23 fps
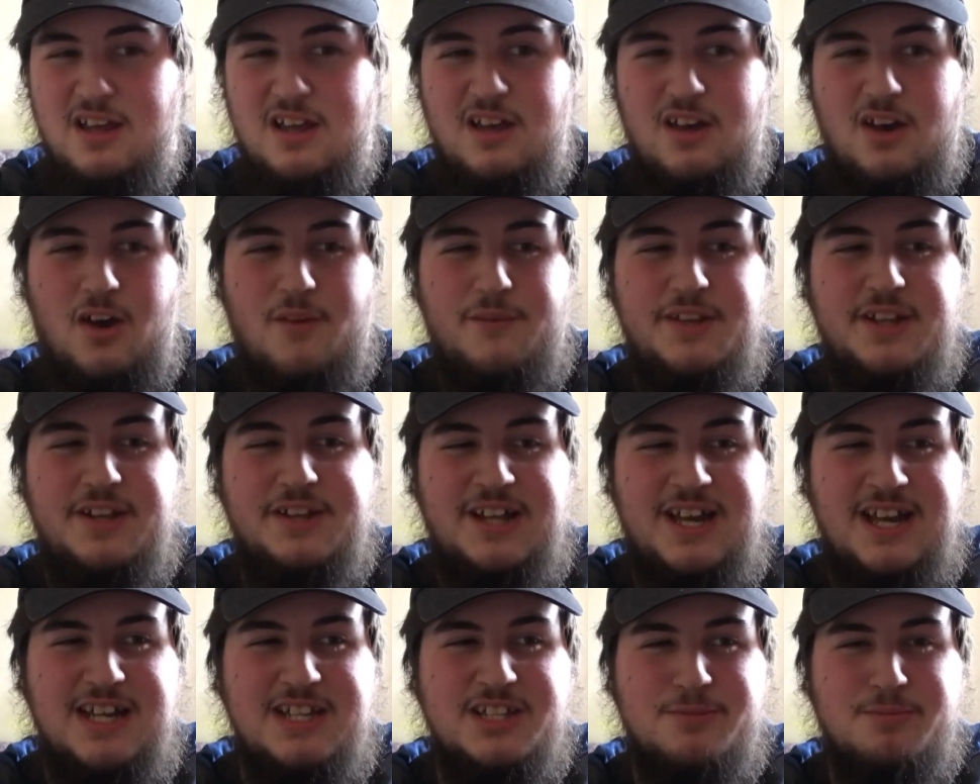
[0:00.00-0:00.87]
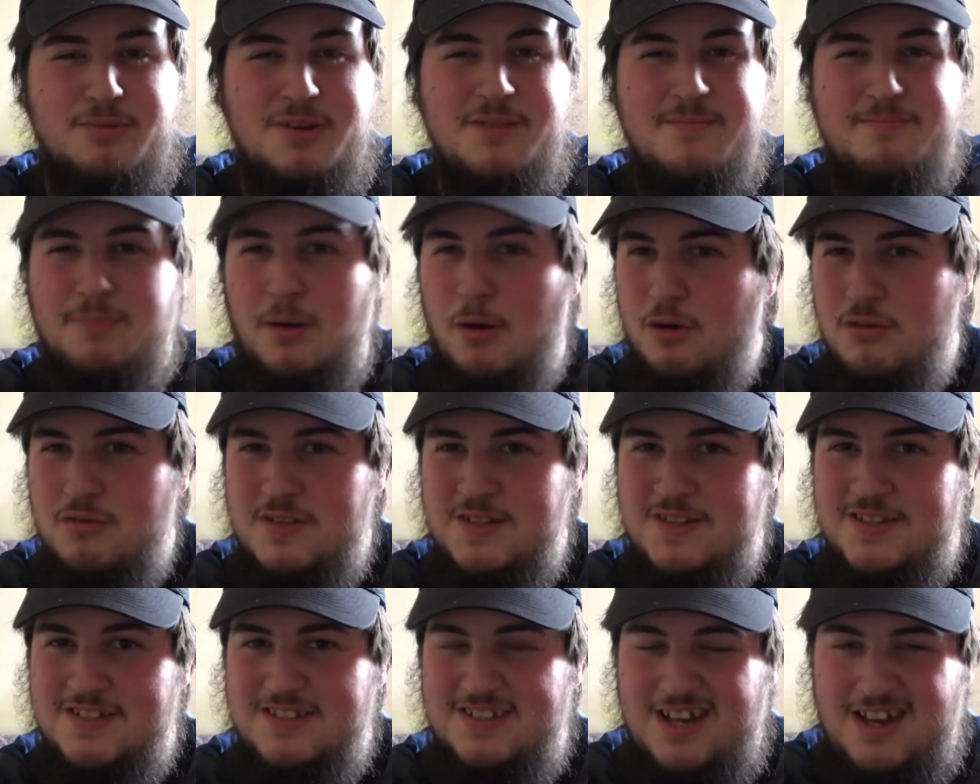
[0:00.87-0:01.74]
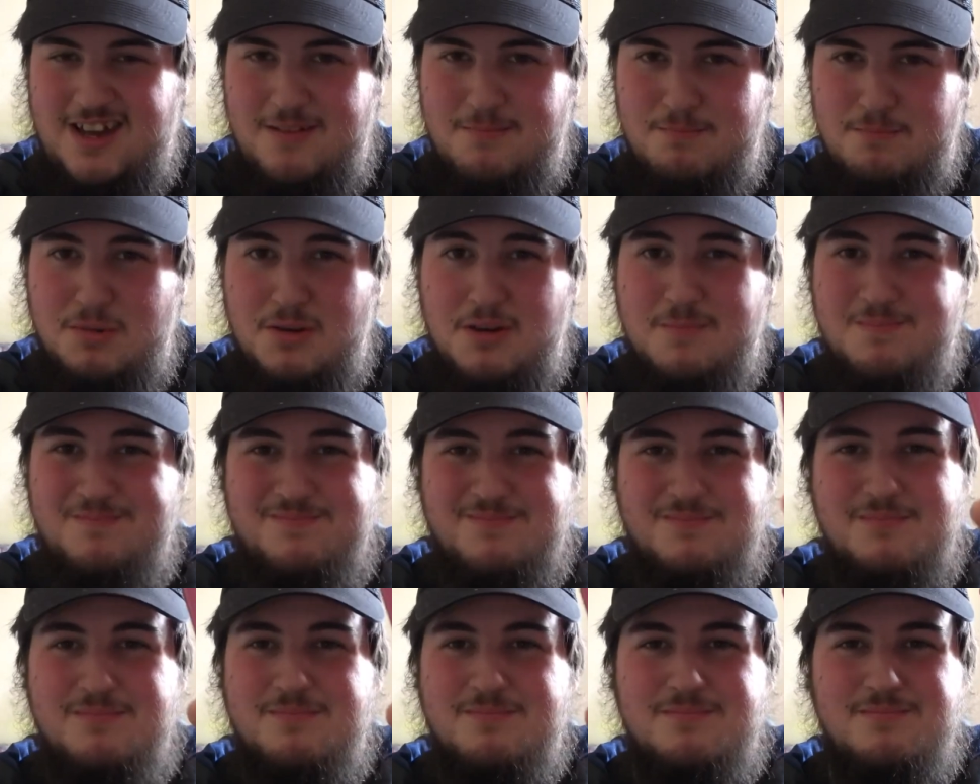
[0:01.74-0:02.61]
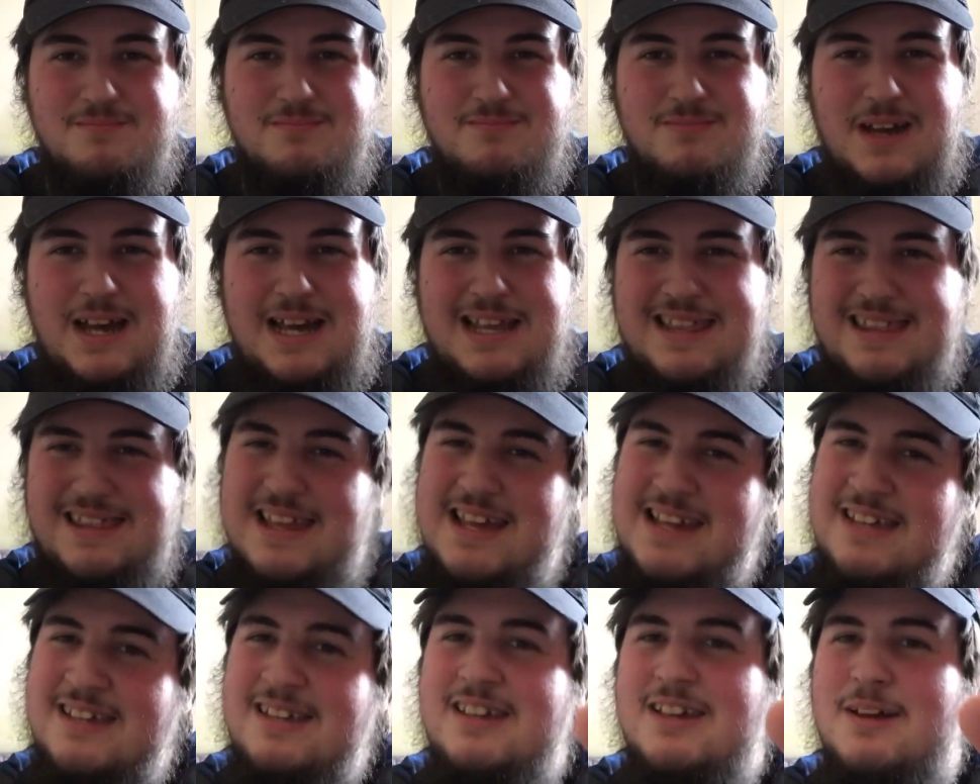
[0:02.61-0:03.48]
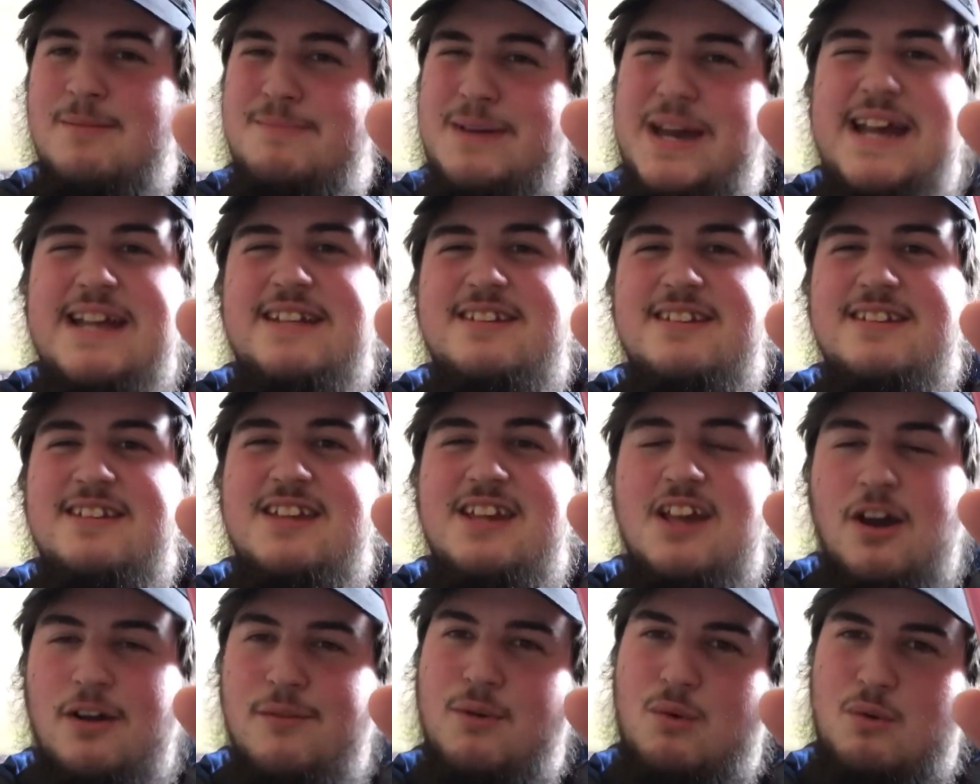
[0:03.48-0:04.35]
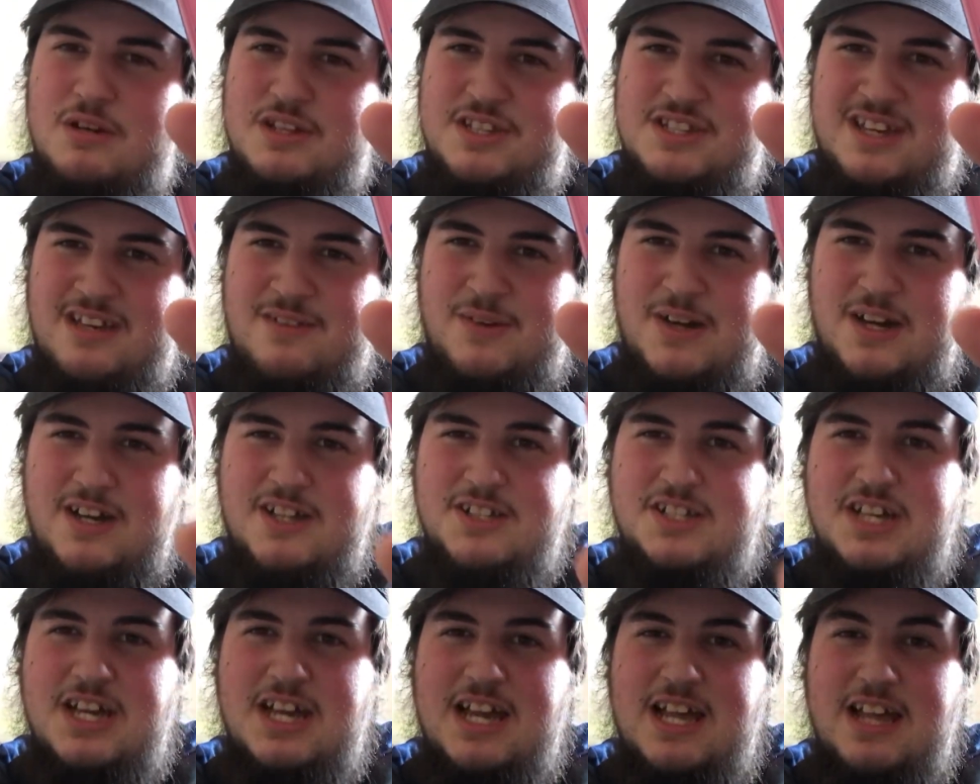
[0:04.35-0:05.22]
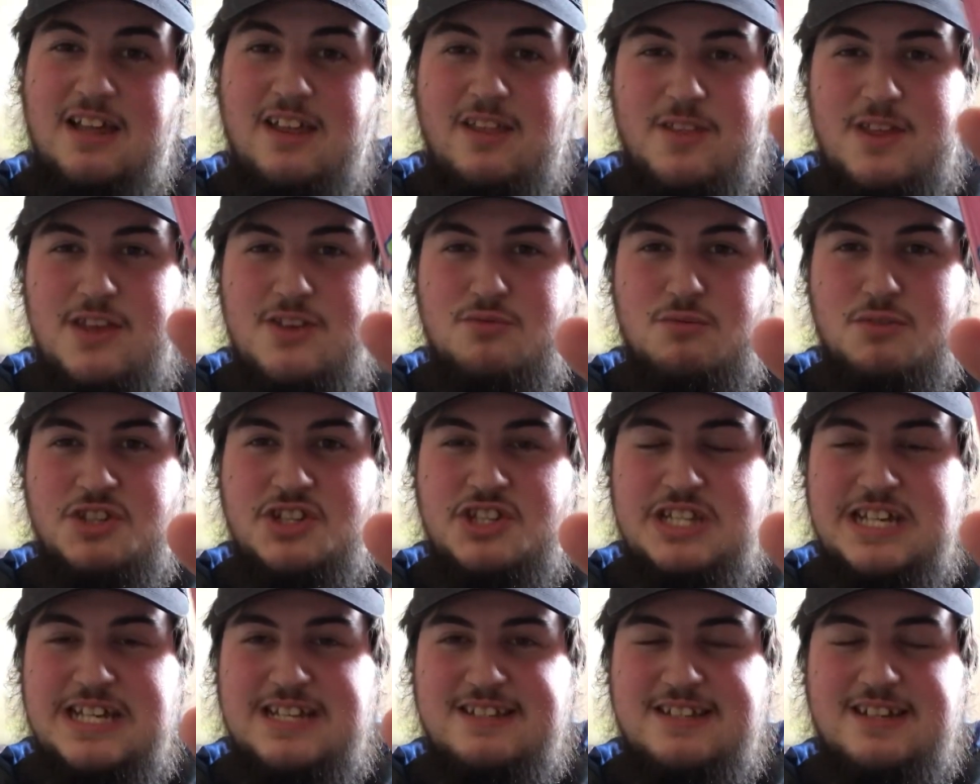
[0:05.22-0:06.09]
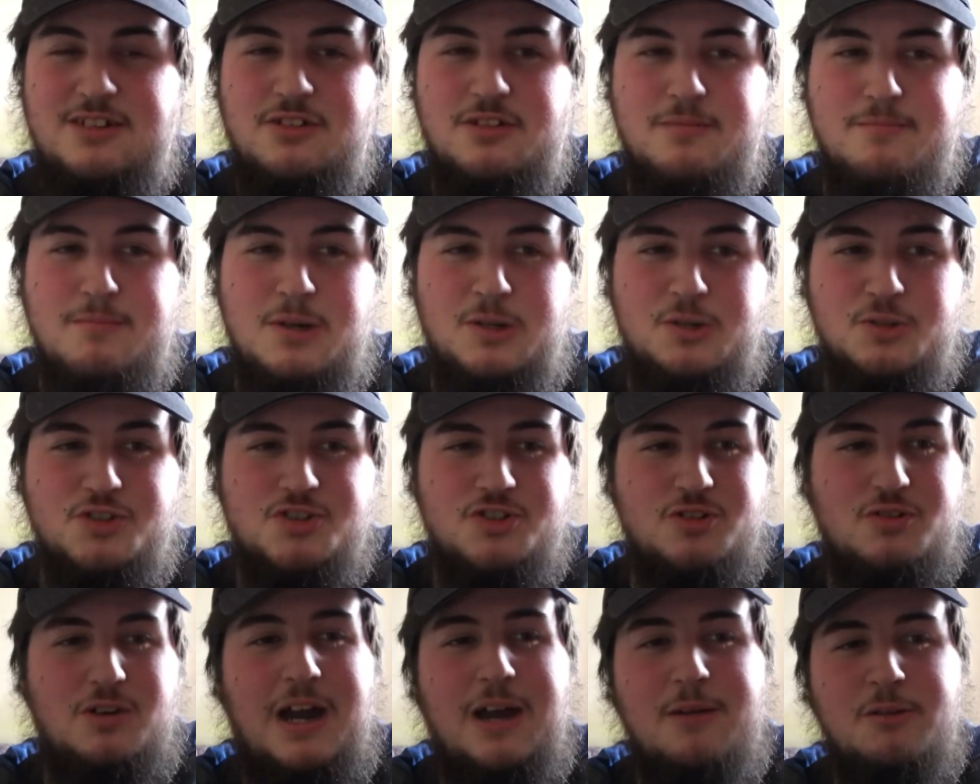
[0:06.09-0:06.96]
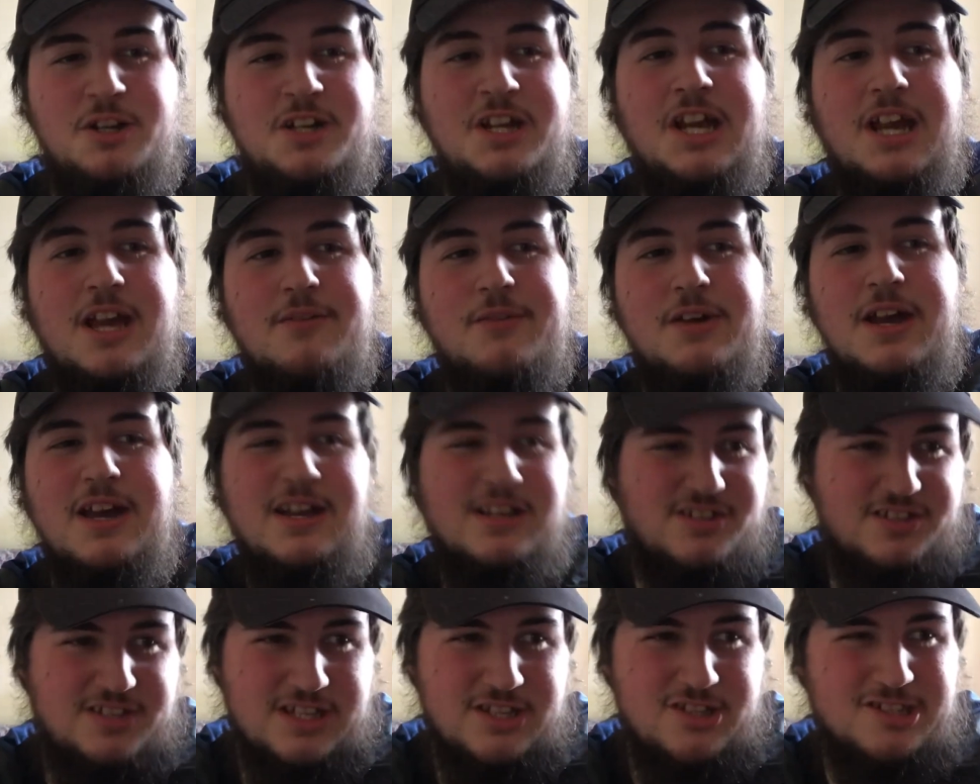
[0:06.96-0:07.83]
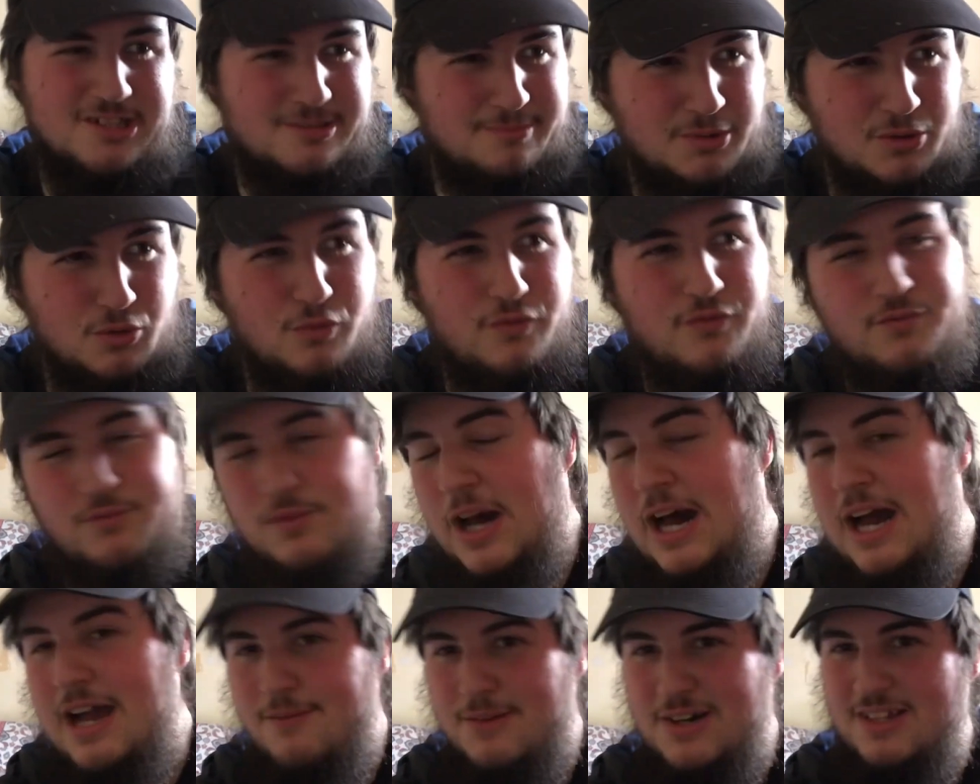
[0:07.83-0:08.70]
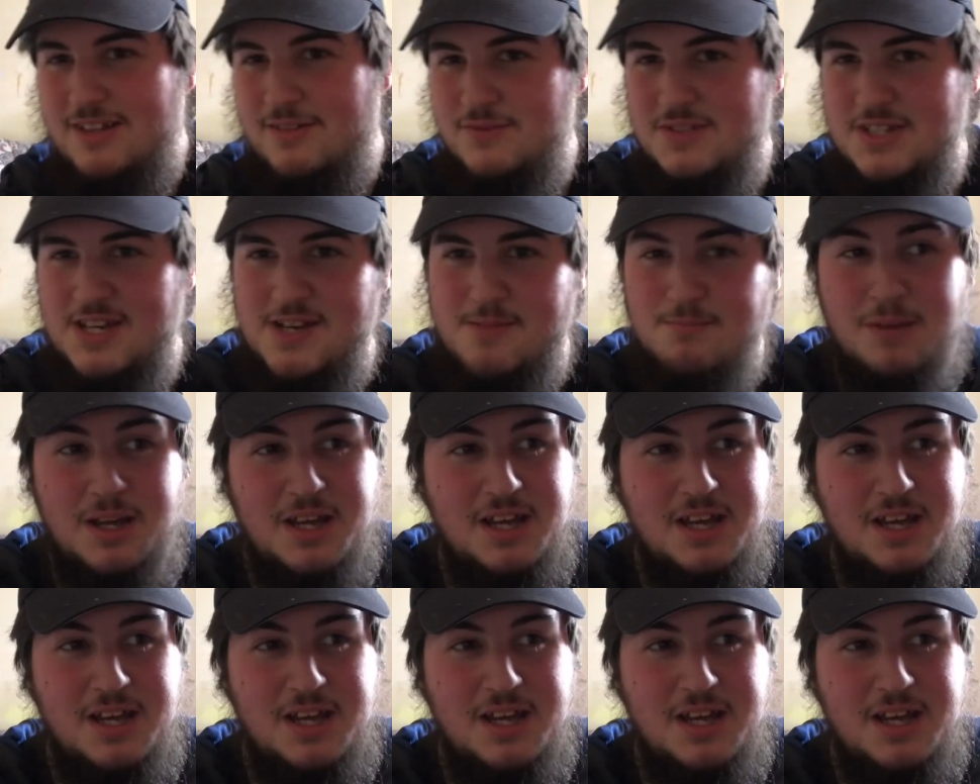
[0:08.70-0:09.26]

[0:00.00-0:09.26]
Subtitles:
other than that, it's a pretty boring design, but I think compared to the other ones I've had, this one sticks out the most, so I'm going to give it a sensible 5 out of 10.